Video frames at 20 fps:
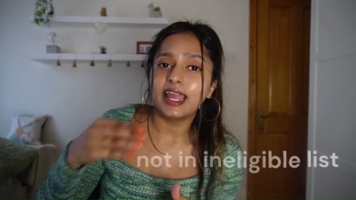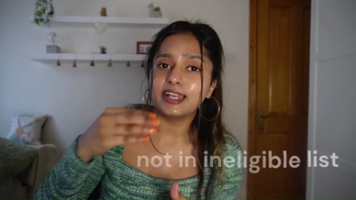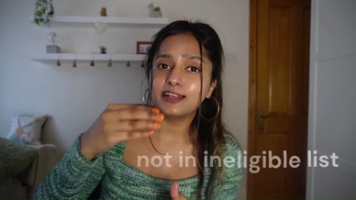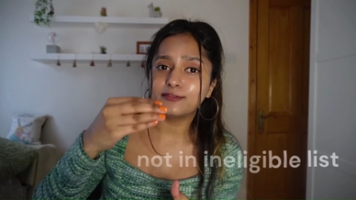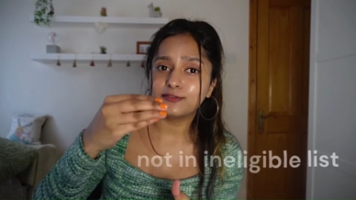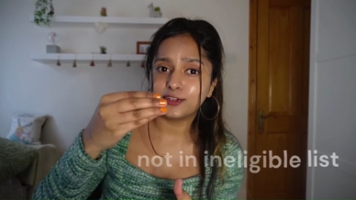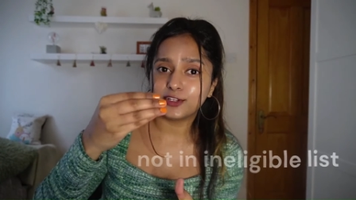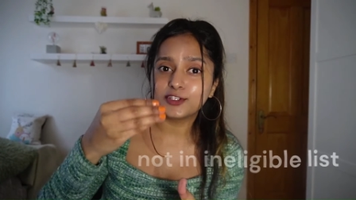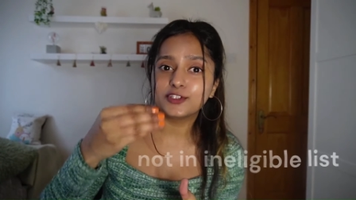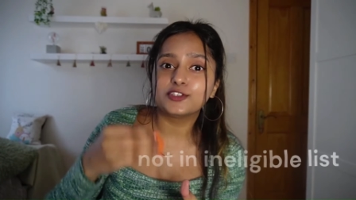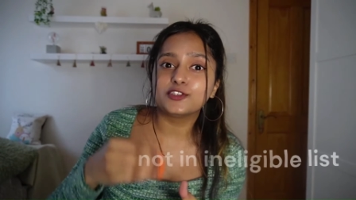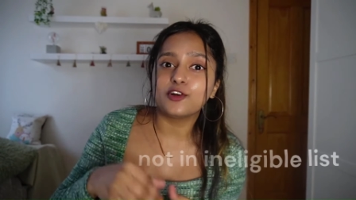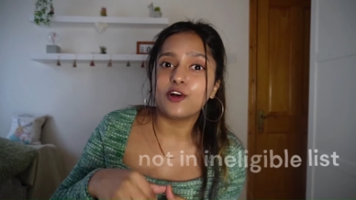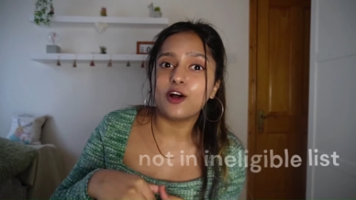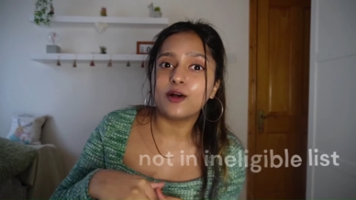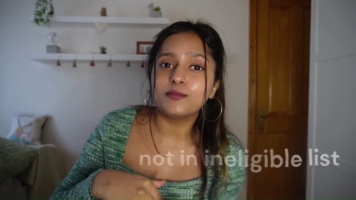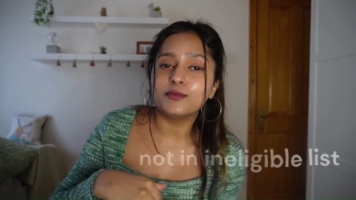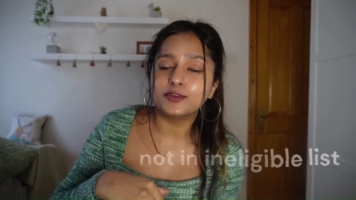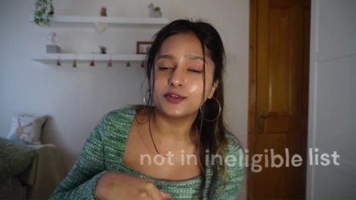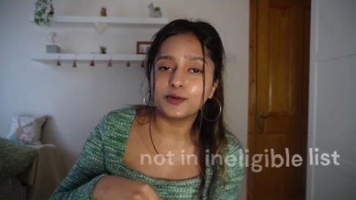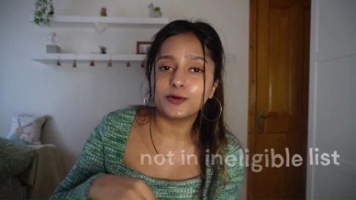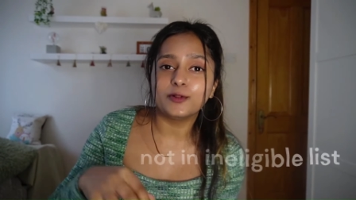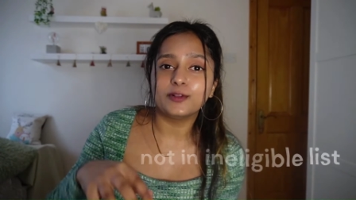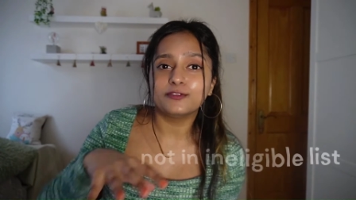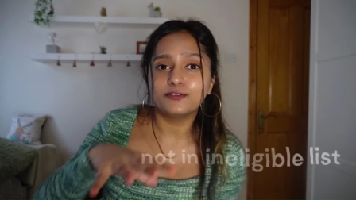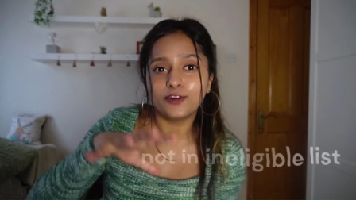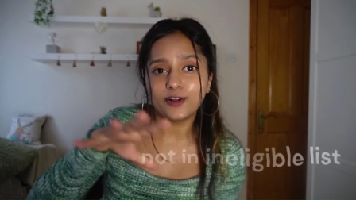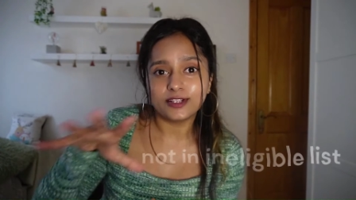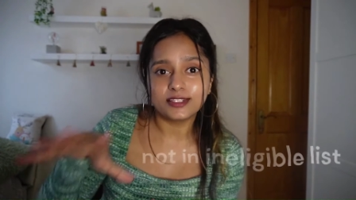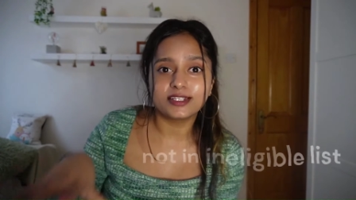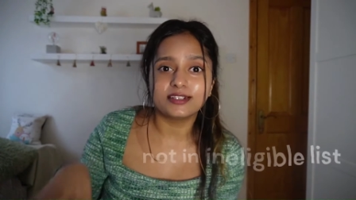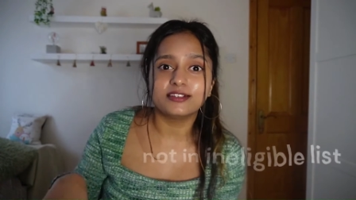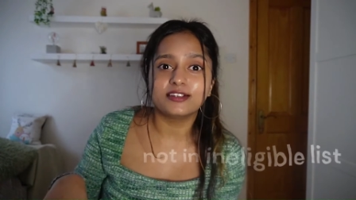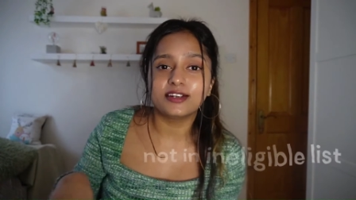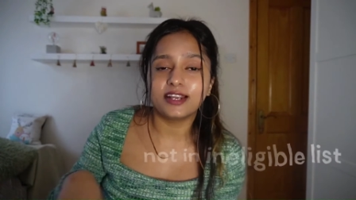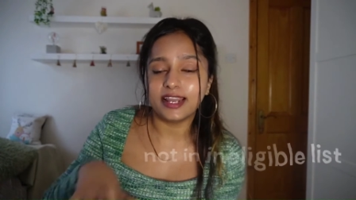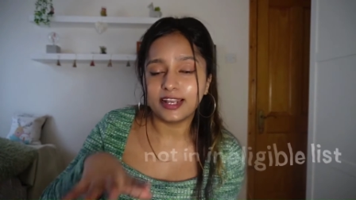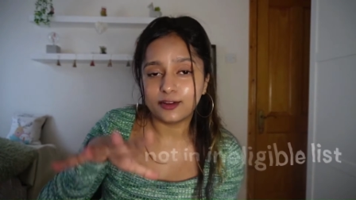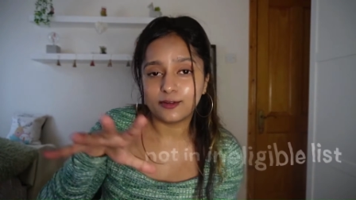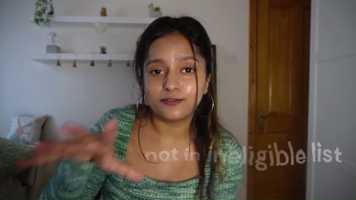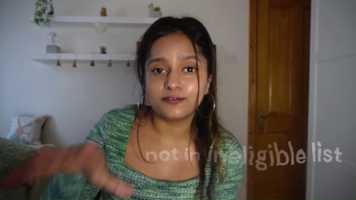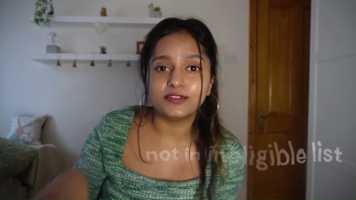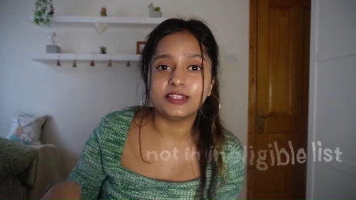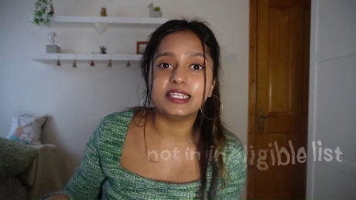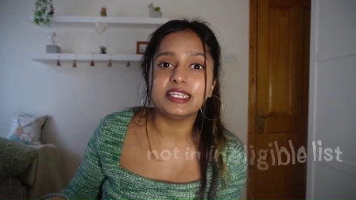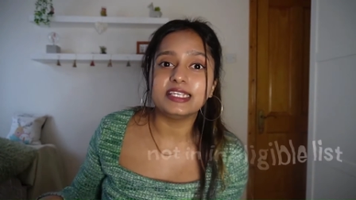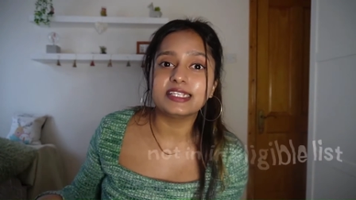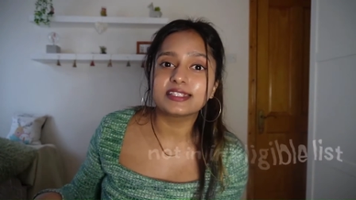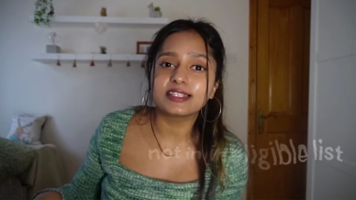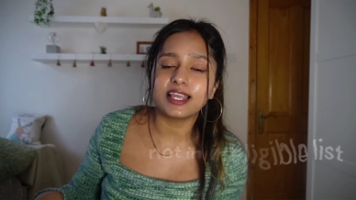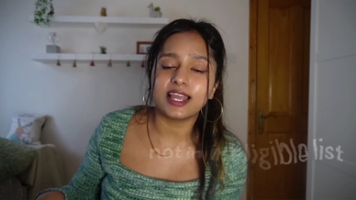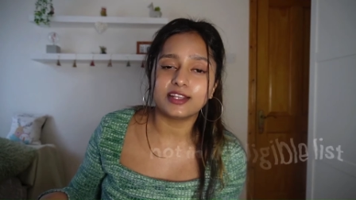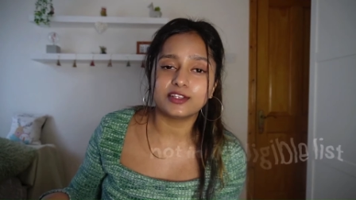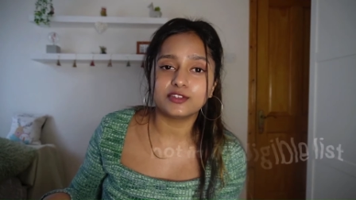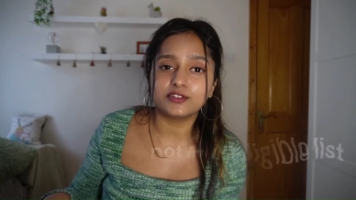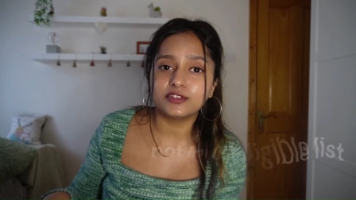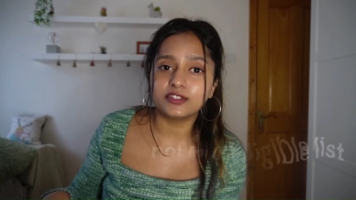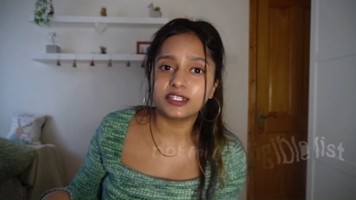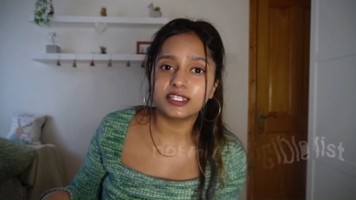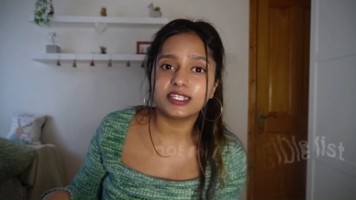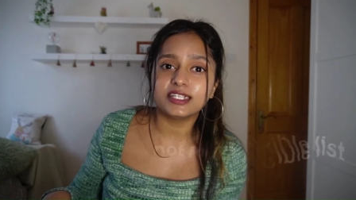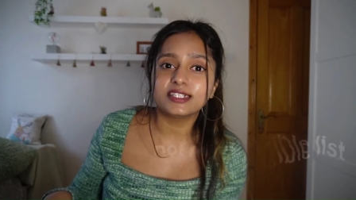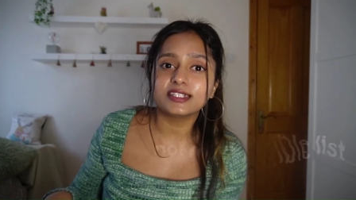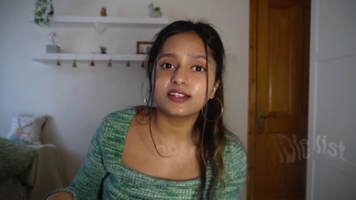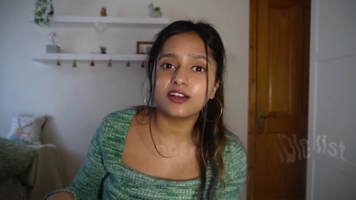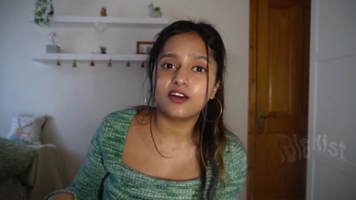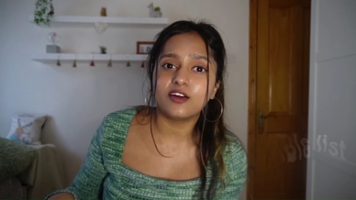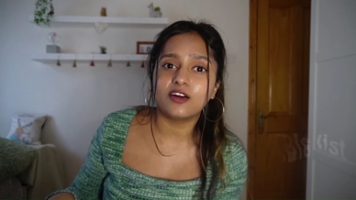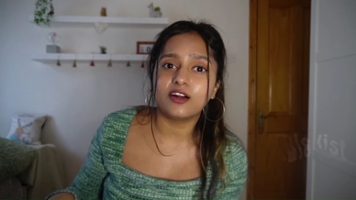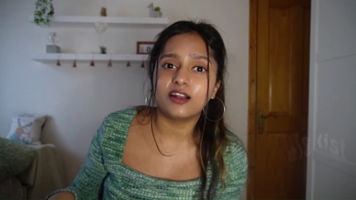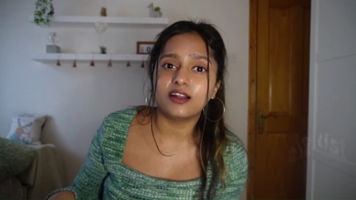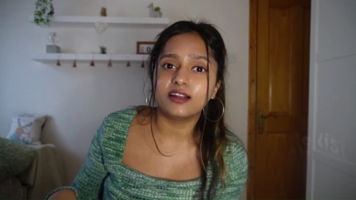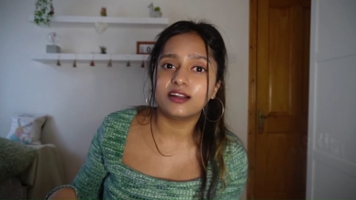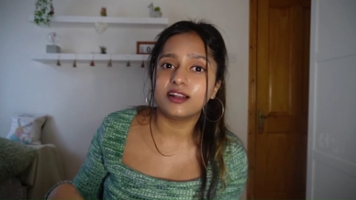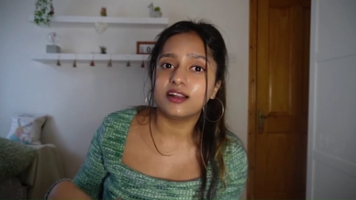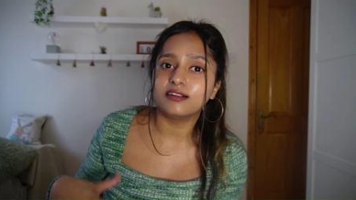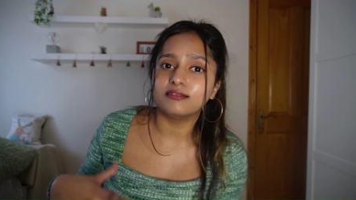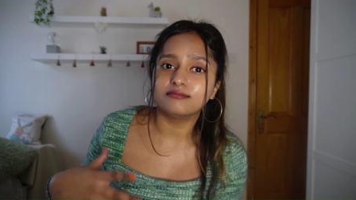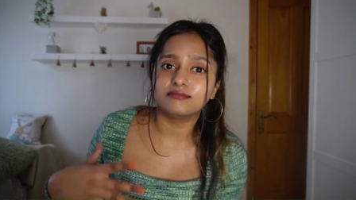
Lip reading: And if your job role falls under any of these categories or